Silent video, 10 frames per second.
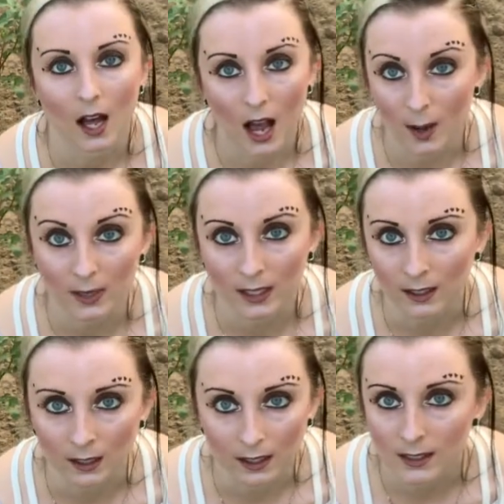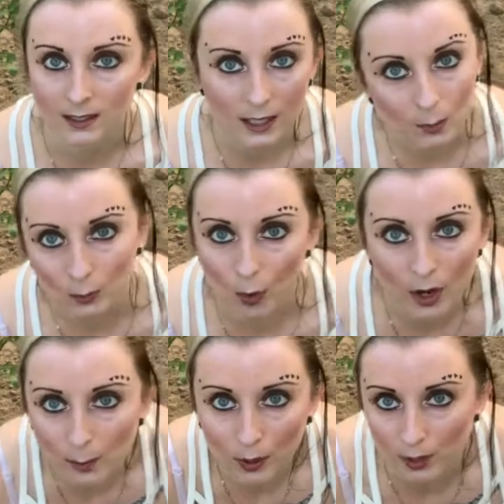I mean, is there
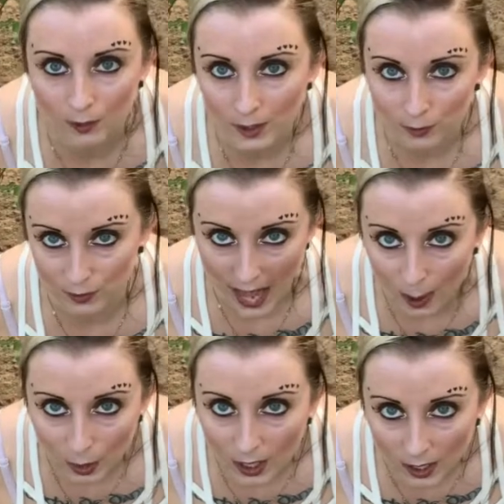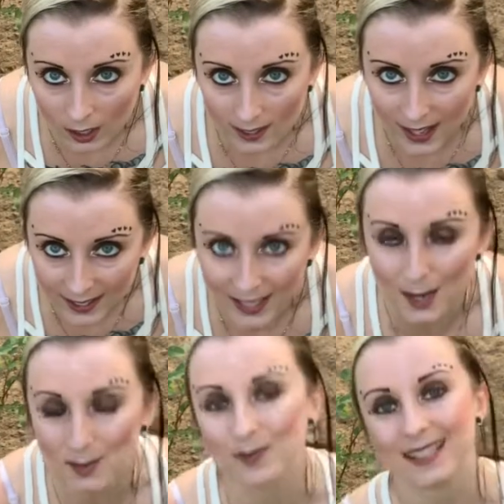more perfect flower than
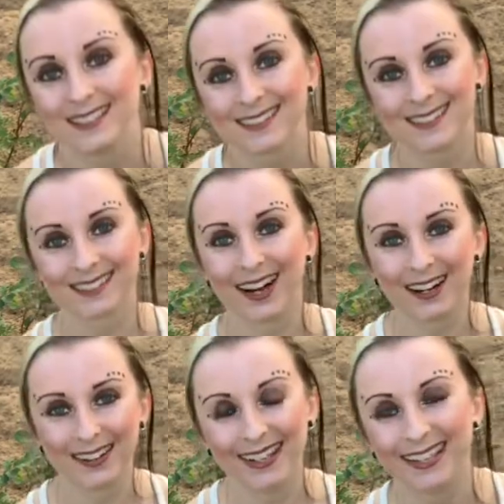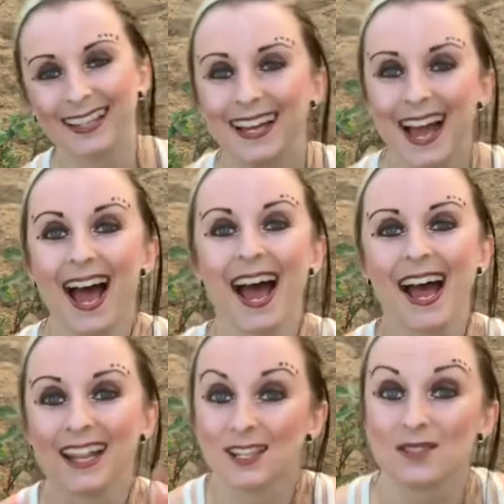chamomile? So,
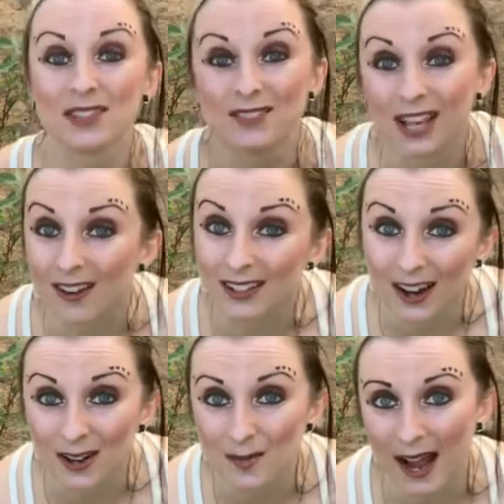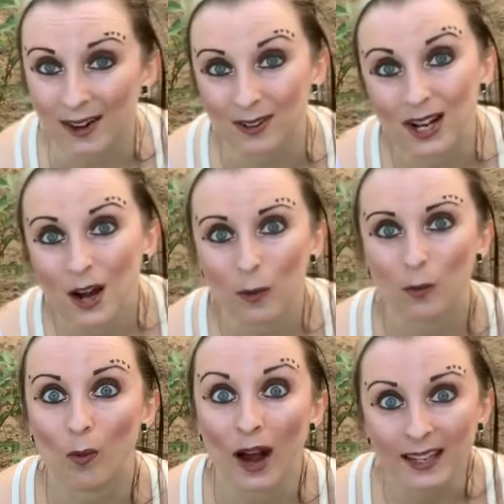and if you don't know about
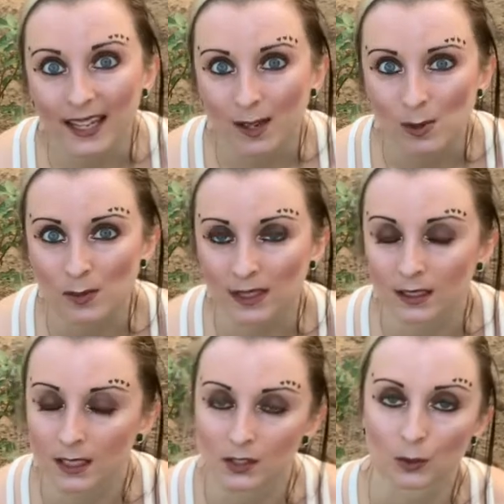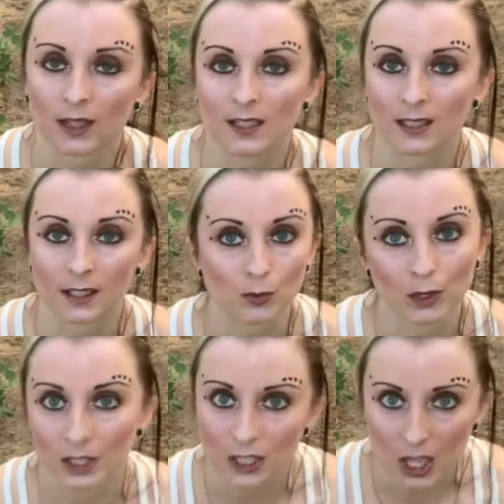what chamomile is or what it does,
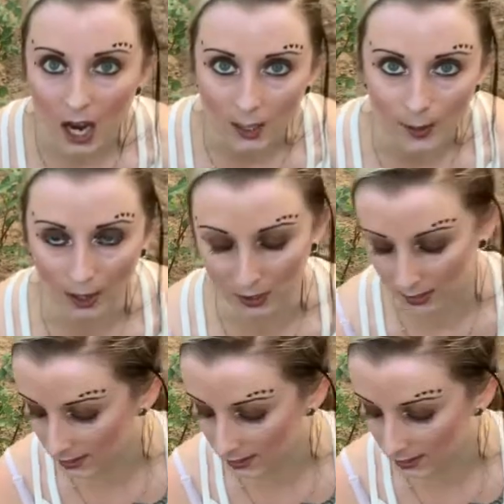we're going to talk about it.